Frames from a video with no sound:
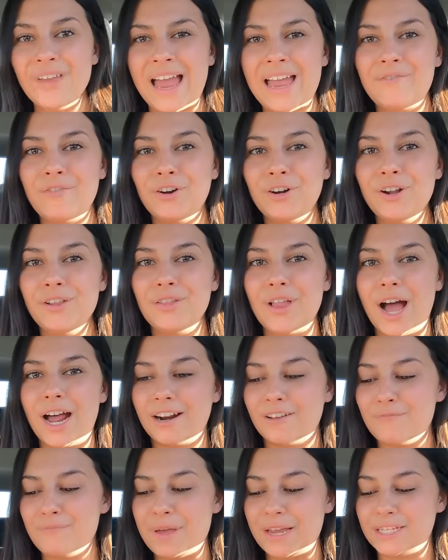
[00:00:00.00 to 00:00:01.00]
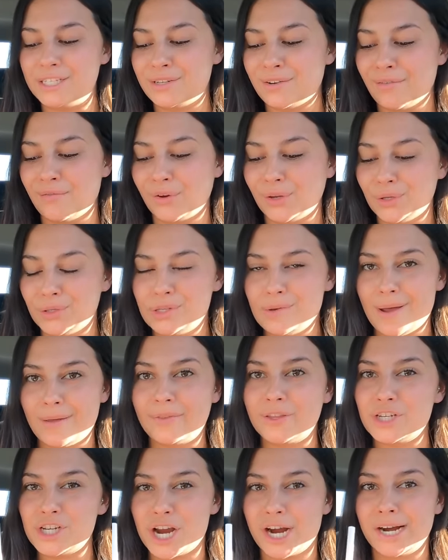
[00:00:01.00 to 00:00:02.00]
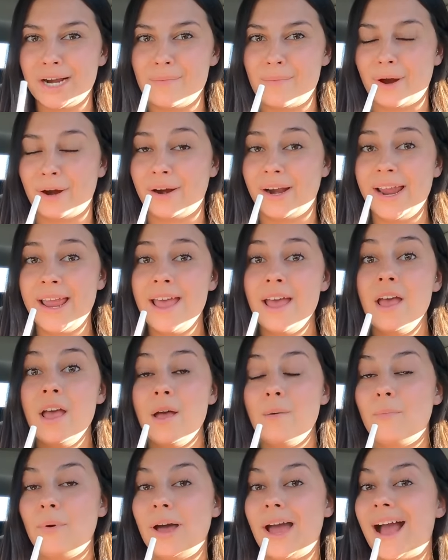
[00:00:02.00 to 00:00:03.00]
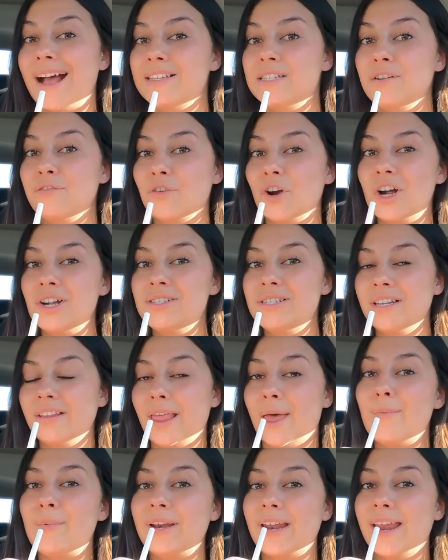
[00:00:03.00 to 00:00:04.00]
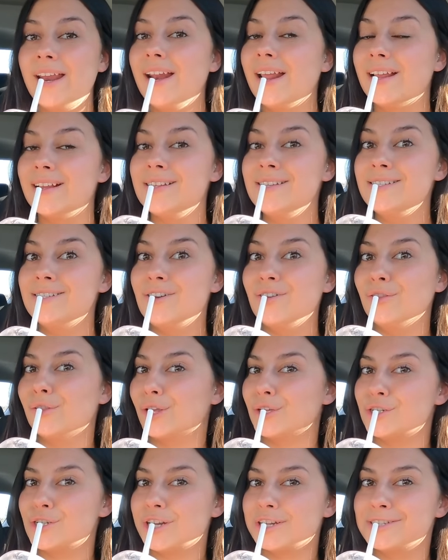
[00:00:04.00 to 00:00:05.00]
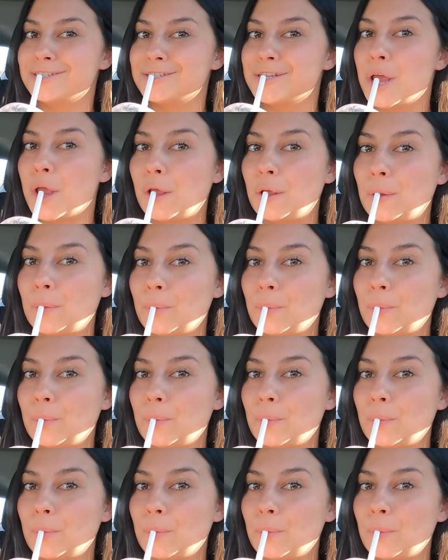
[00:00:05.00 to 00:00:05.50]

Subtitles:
I've heard a lot of mixed reviews about the cherry berry, but as a frosted lemonade, it is delicious.